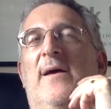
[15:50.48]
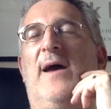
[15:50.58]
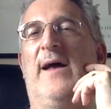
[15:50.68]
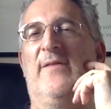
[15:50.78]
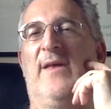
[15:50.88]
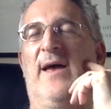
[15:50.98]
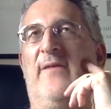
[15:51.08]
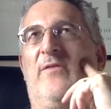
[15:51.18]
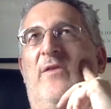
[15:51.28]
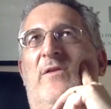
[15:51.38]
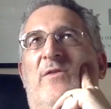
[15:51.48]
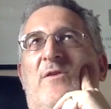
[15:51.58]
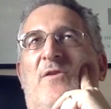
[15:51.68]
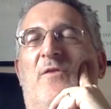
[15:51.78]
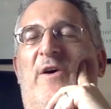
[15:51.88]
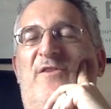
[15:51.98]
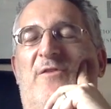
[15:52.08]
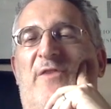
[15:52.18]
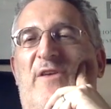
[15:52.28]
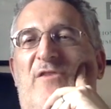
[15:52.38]
And and the, the device
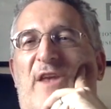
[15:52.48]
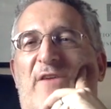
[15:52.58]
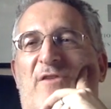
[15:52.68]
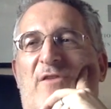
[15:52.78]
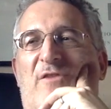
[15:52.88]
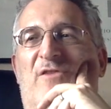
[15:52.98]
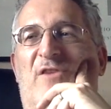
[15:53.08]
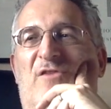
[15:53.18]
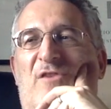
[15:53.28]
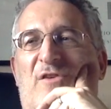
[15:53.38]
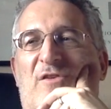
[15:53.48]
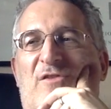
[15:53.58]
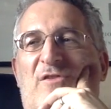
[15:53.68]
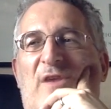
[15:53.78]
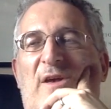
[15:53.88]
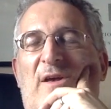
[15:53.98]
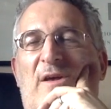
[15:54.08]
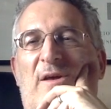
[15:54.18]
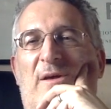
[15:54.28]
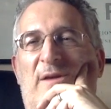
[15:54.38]
of this is that the sisters,
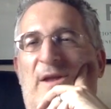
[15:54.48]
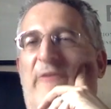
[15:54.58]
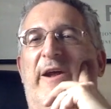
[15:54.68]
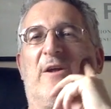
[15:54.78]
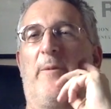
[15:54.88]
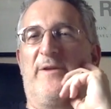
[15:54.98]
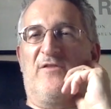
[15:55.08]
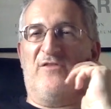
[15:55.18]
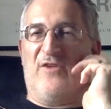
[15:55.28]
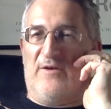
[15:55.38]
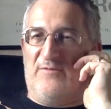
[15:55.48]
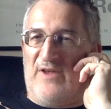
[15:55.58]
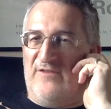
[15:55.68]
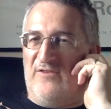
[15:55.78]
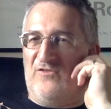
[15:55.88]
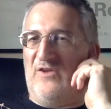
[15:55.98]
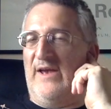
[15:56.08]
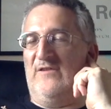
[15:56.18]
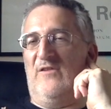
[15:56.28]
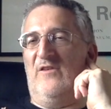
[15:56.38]
you know, their economic circumstances
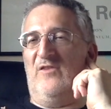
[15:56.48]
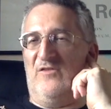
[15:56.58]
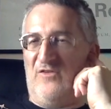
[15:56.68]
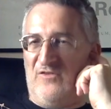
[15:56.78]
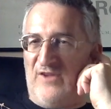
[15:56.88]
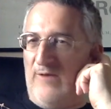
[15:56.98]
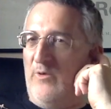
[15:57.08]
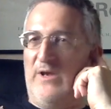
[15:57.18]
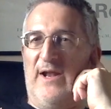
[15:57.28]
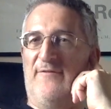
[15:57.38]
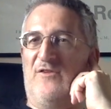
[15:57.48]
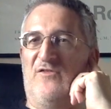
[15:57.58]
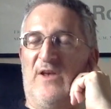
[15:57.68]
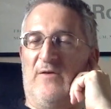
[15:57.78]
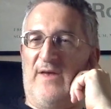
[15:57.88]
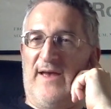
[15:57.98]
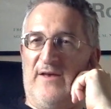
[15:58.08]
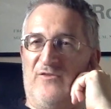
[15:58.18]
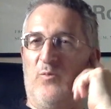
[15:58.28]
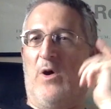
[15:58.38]
change, and the sisters say we're going to have to sell the house.